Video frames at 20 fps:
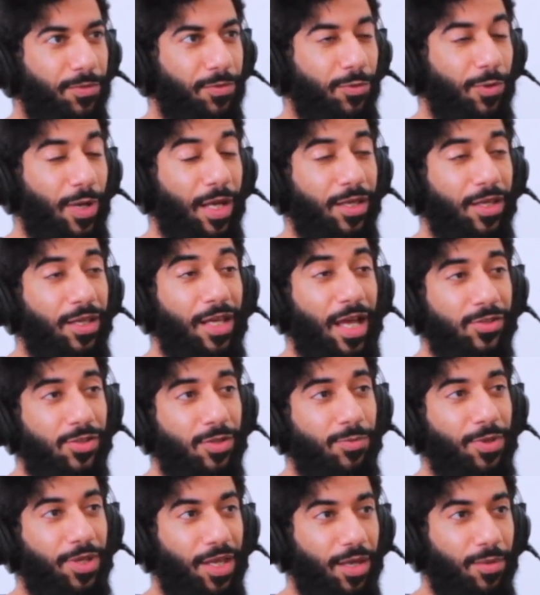who he
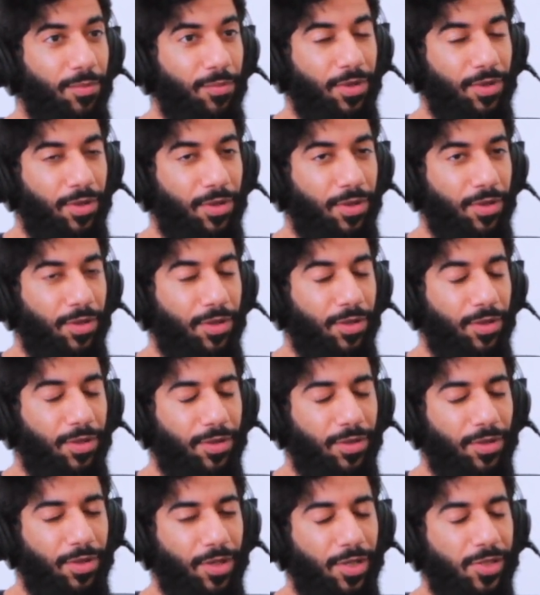actually became
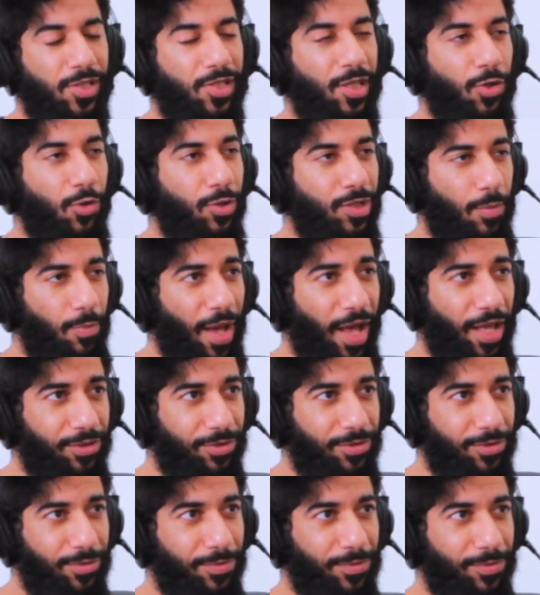a, a singer in a
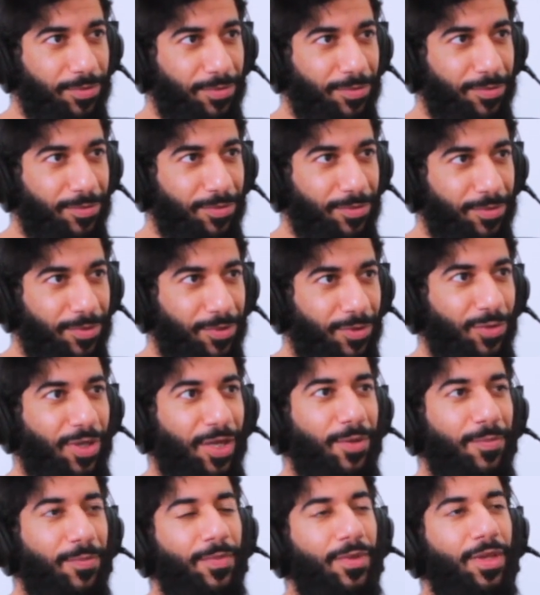band. Mm.
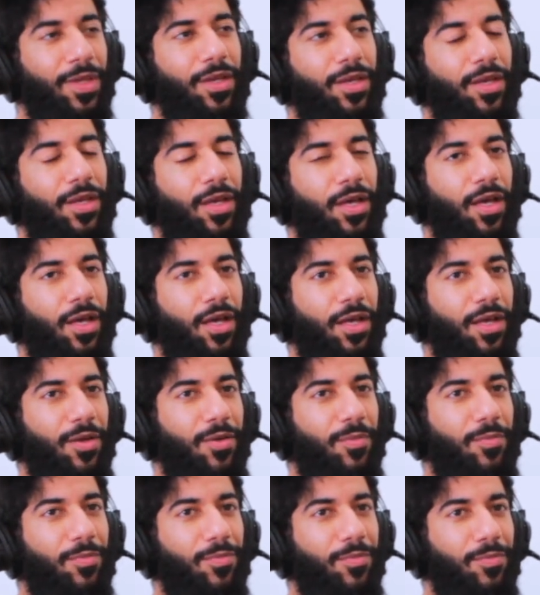Okay. Mm.
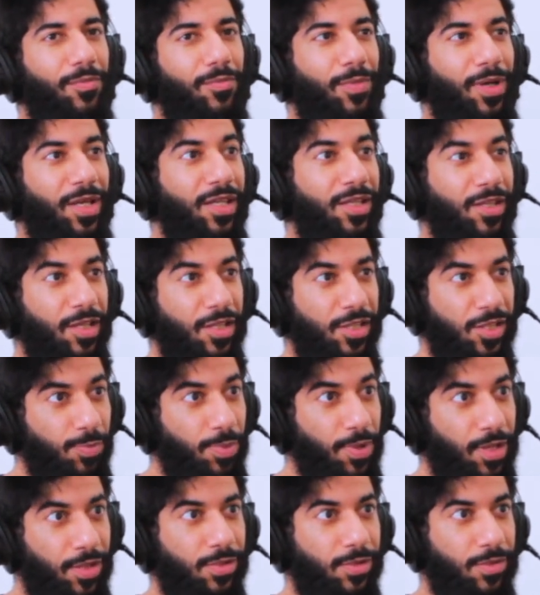Um, but he, he
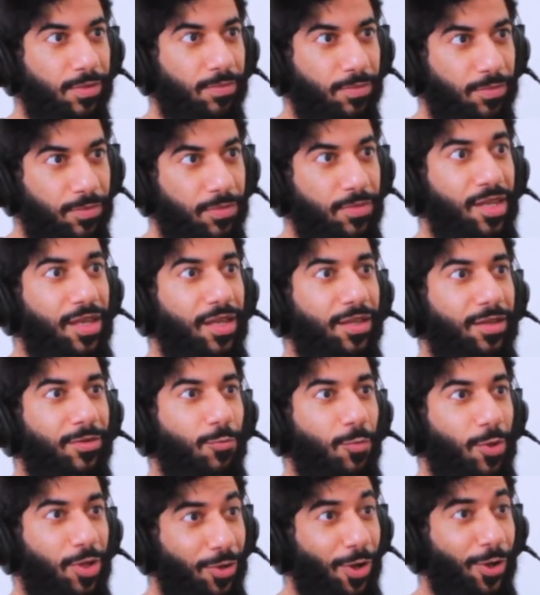speaks
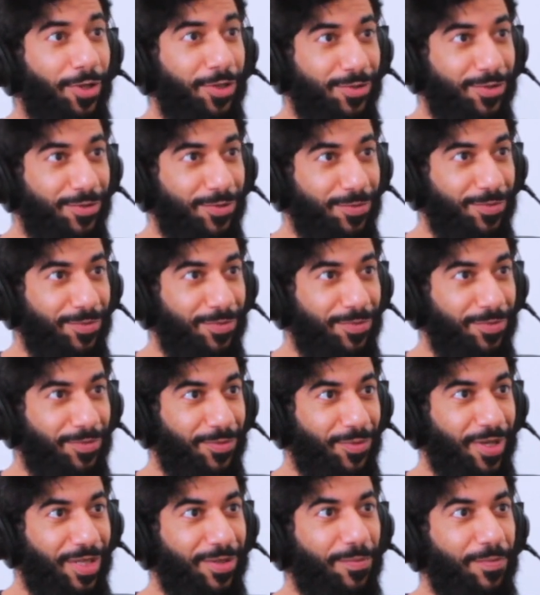deen with knowledge,
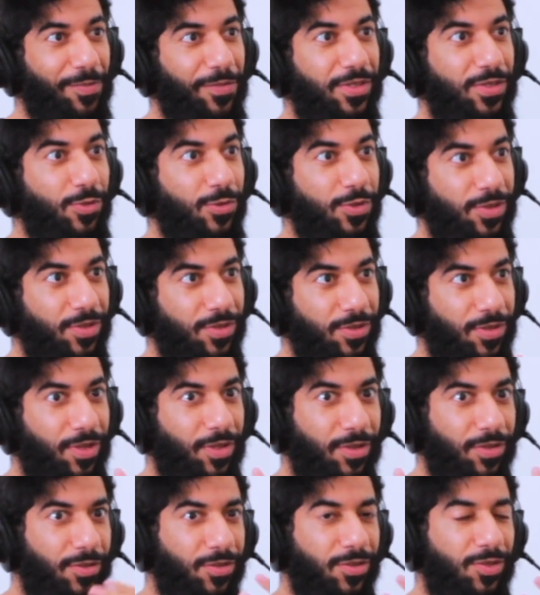right? So it
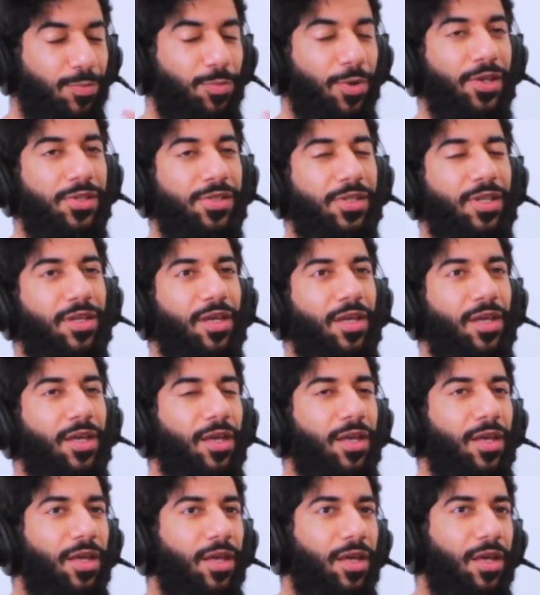was uh, surprising.
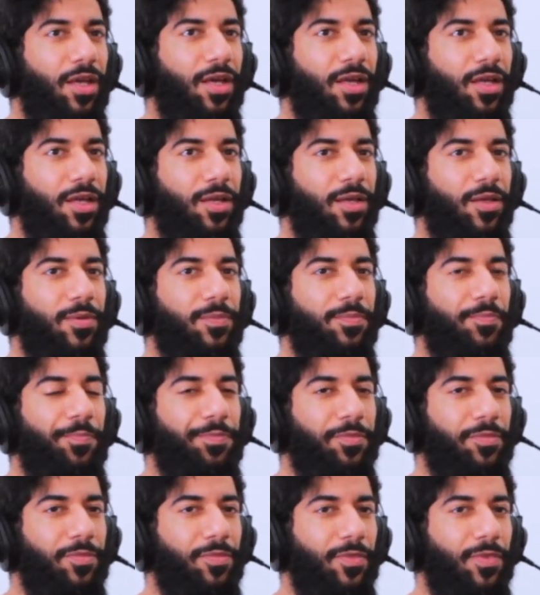
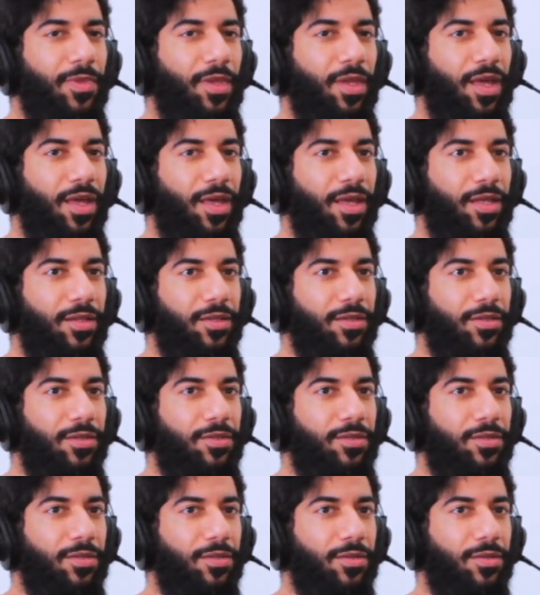Um, and